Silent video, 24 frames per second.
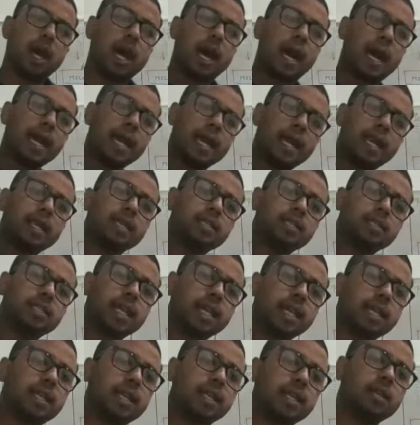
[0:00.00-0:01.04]
I had
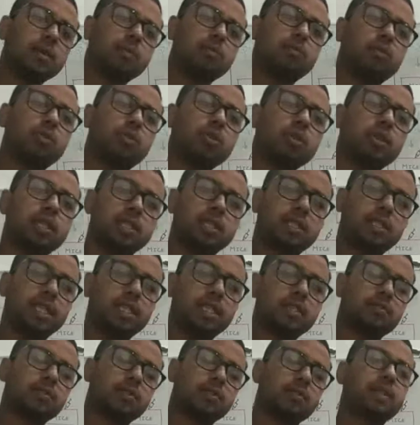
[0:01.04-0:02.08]
injected both the
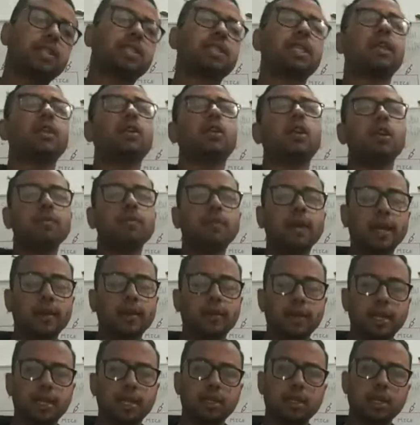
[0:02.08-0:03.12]
stains which are
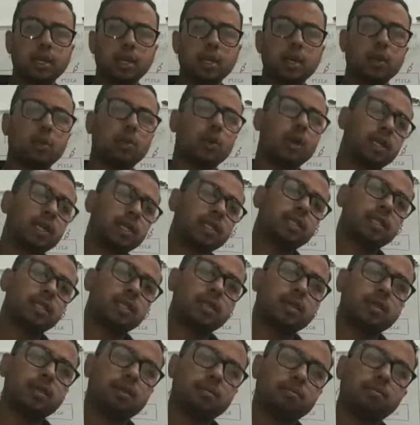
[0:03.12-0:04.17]
non-virulent. What is
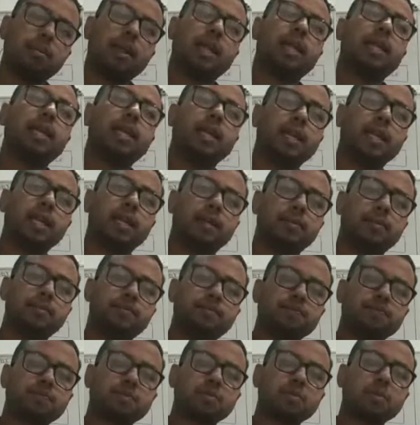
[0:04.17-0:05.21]
the material?
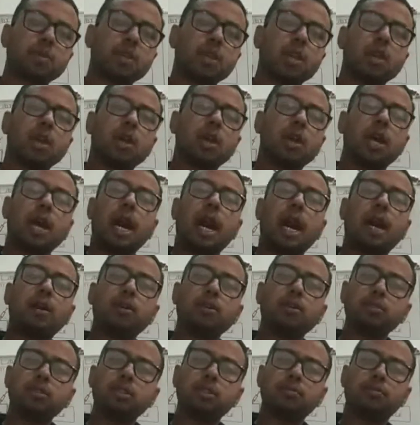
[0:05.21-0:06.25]

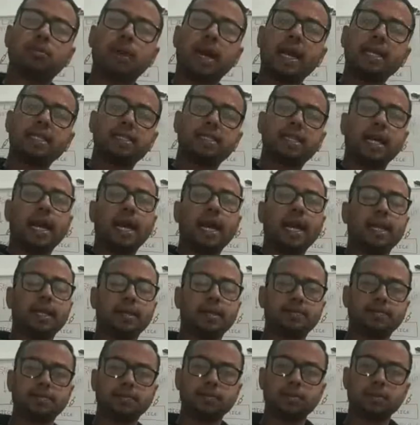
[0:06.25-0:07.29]
How the mice die
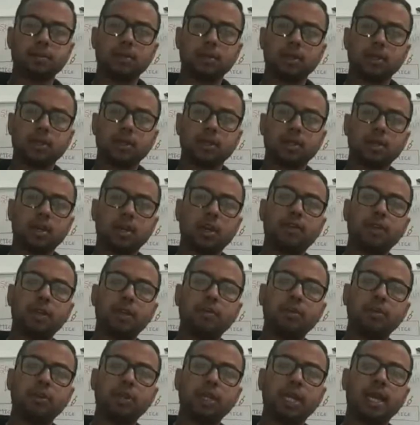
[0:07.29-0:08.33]
of
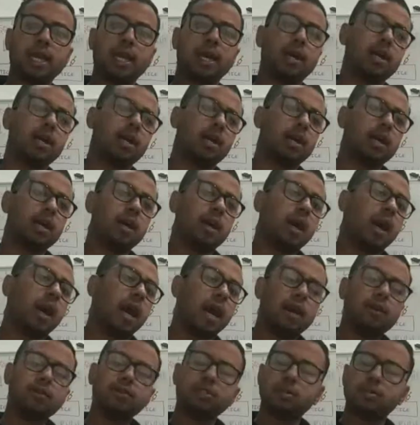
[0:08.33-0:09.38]
pneumonia?
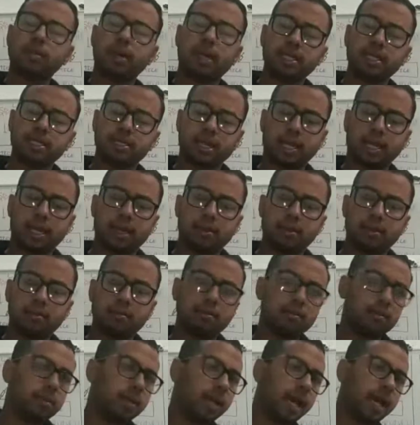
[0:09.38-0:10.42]
How the mice
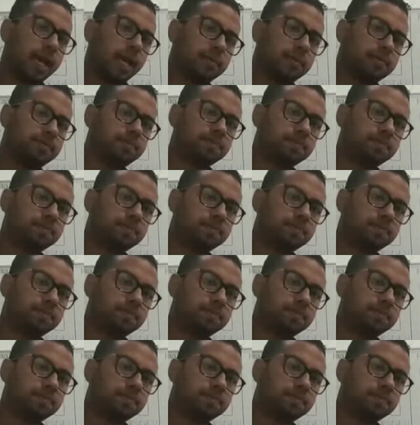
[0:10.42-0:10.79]
die?